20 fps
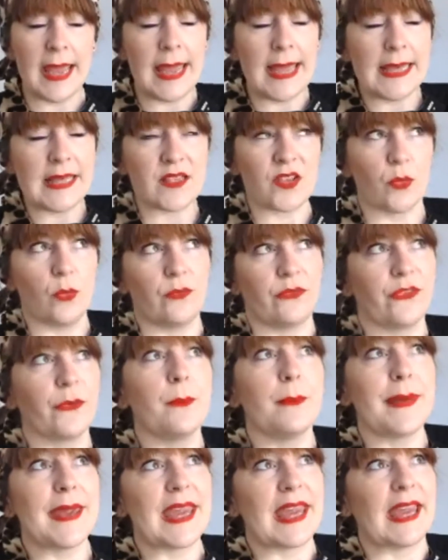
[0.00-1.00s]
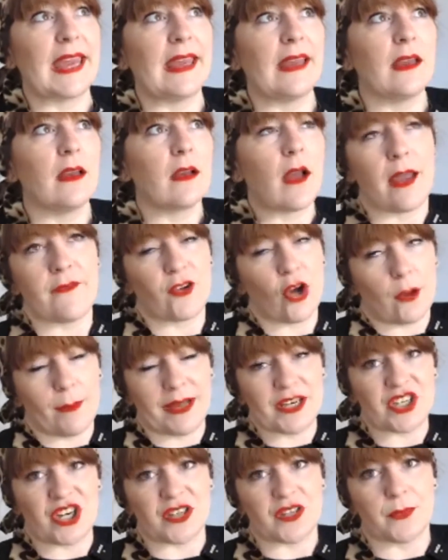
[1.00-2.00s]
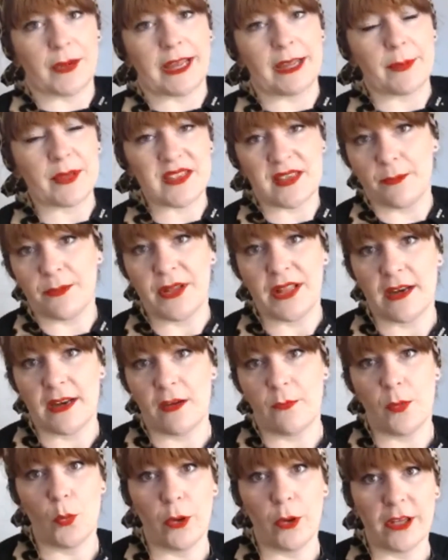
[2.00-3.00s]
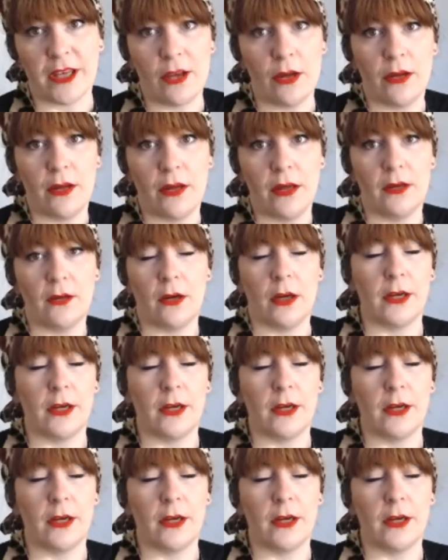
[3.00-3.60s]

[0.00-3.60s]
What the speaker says: So for me, I've got my Chaturanga, but something that I've been working on,